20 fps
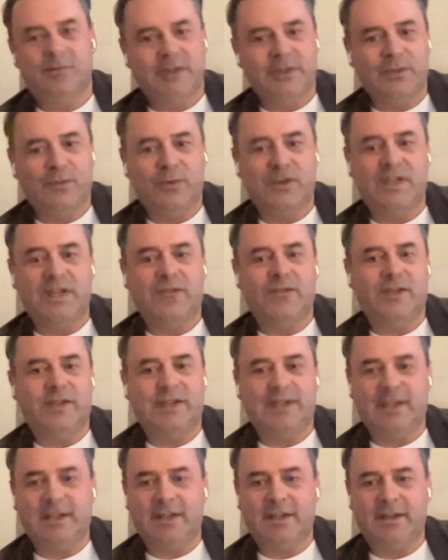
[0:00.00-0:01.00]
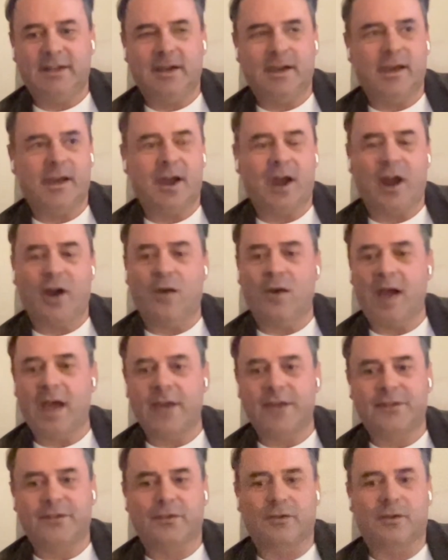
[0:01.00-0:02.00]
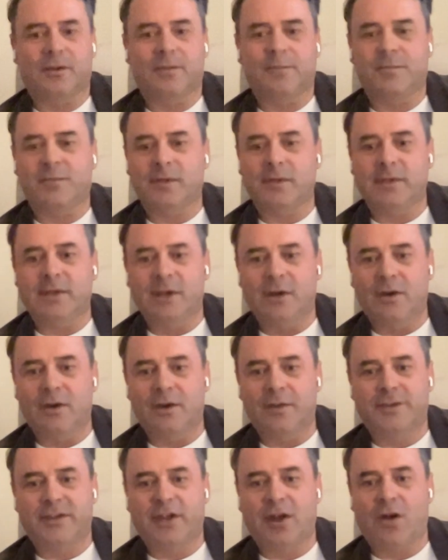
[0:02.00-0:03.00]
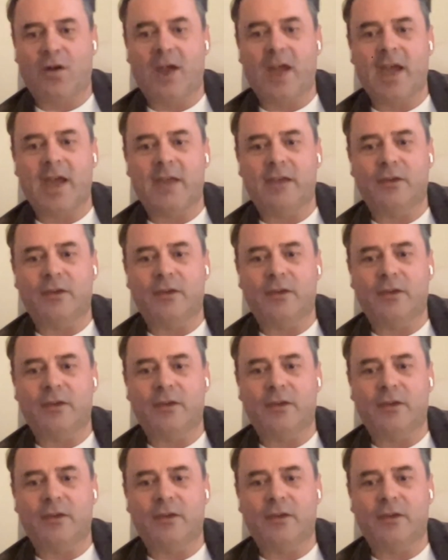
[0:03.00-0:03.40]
You wouldn't even need an IRS or a CRA.